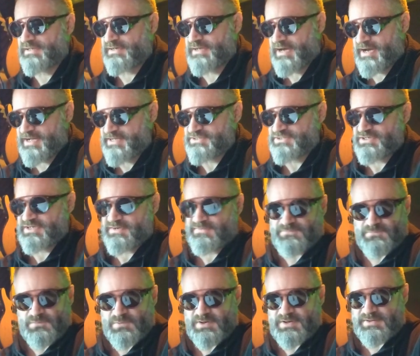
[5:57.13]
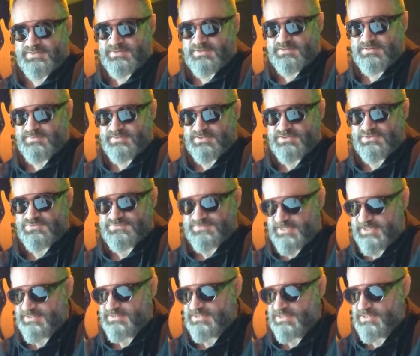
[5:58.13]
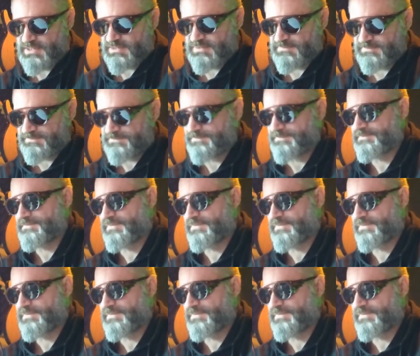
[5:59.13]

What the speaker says: and IGF-1 that you take in